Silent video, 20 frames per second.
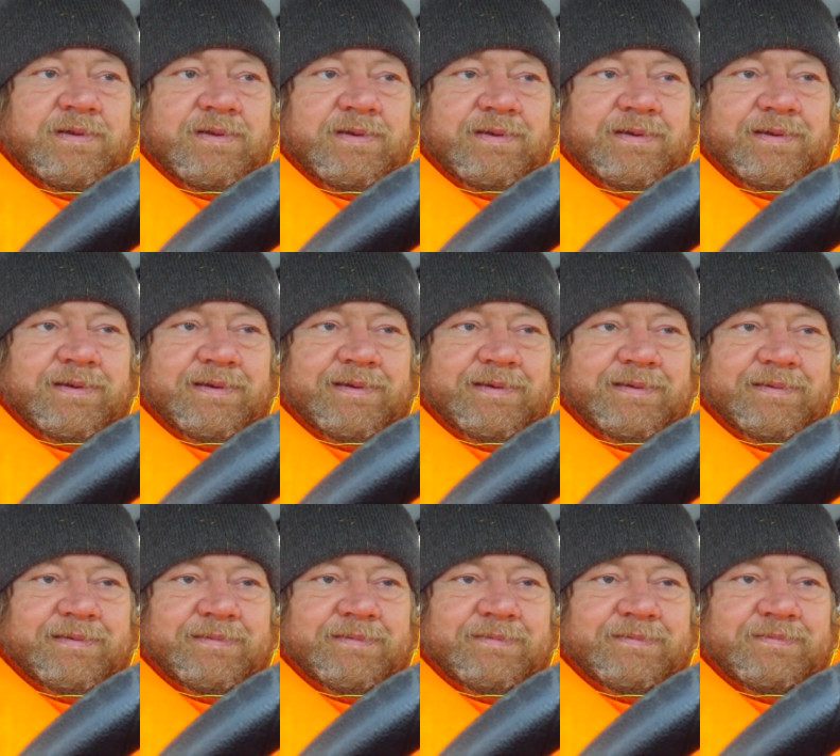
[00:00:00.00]

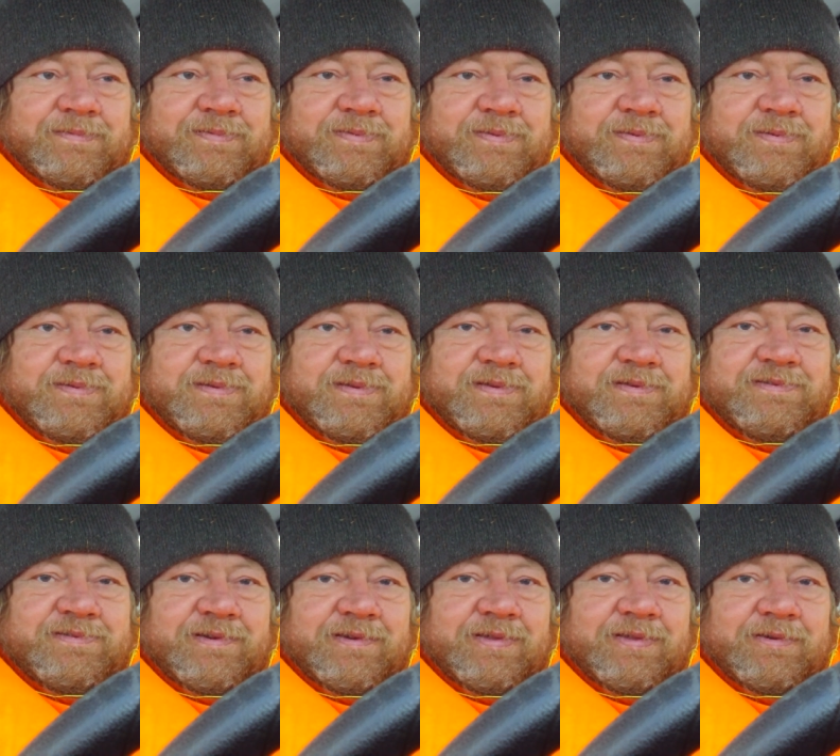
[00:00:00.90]
The
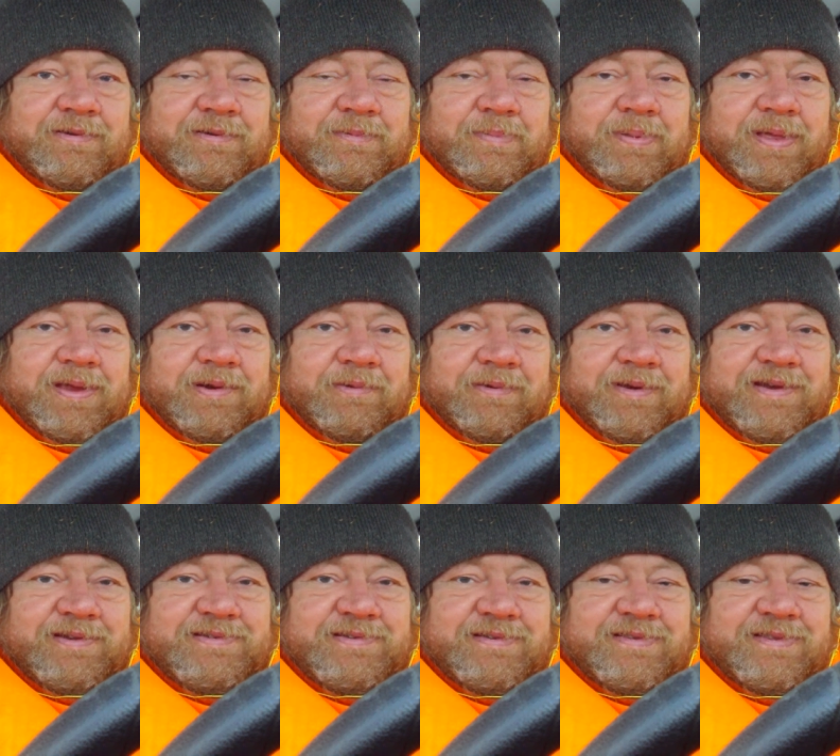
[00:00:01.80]
solar
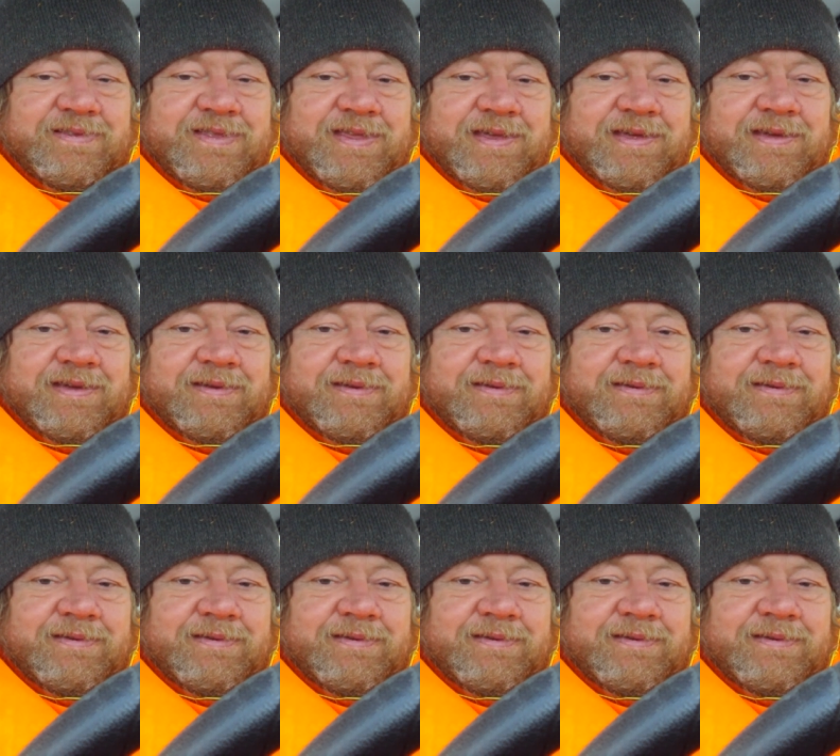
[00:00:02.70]
obliteration thing.